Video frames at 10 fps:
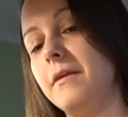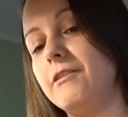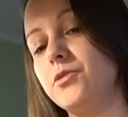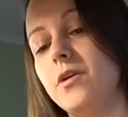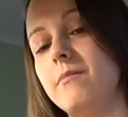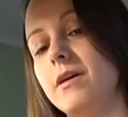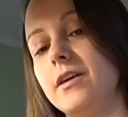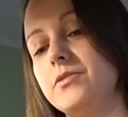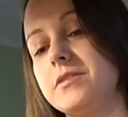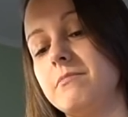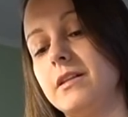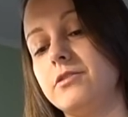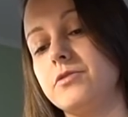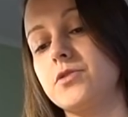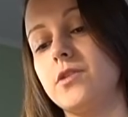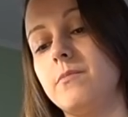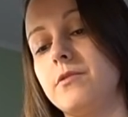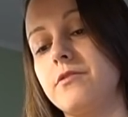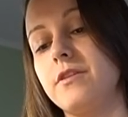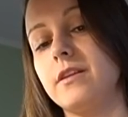I don't know why I'm not using my little scraper
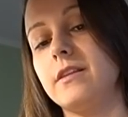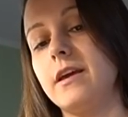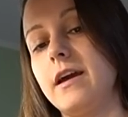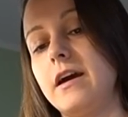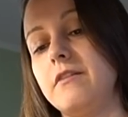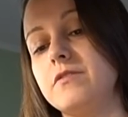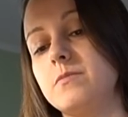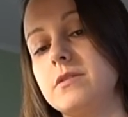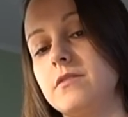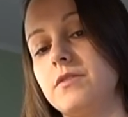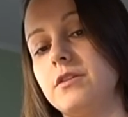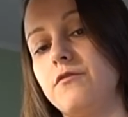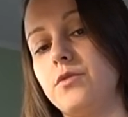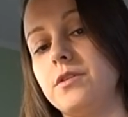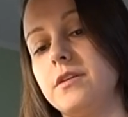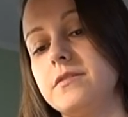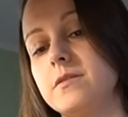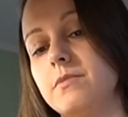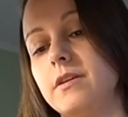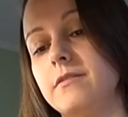thing that I have specifically for
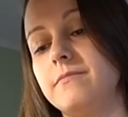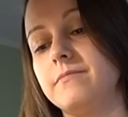this, but...